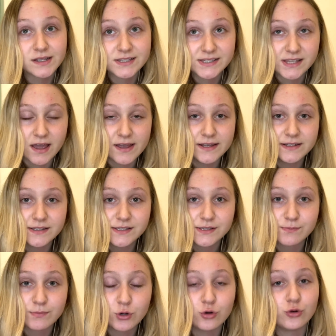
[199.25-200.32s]

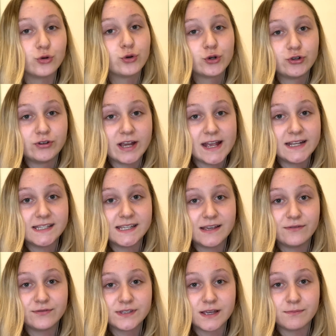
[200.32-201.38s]
Science or
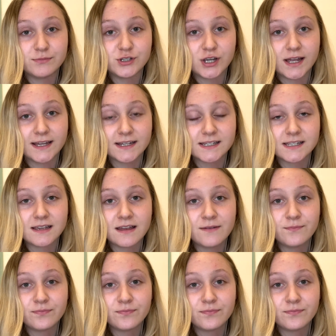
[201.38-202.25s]
creative subject.